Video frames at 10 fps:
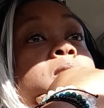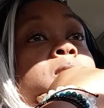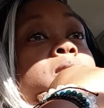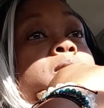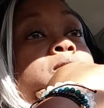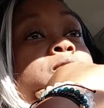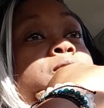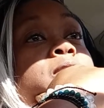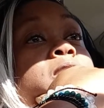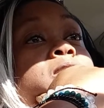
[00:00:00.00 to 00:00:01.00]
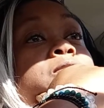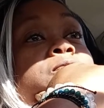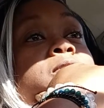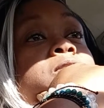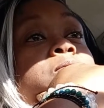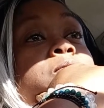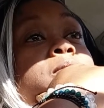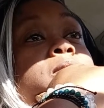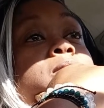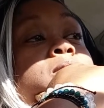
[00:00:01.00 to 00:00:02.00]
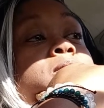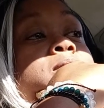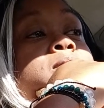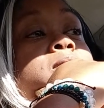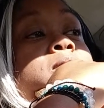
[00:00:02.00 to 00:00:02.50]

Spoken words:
and face to face with greatness. That's the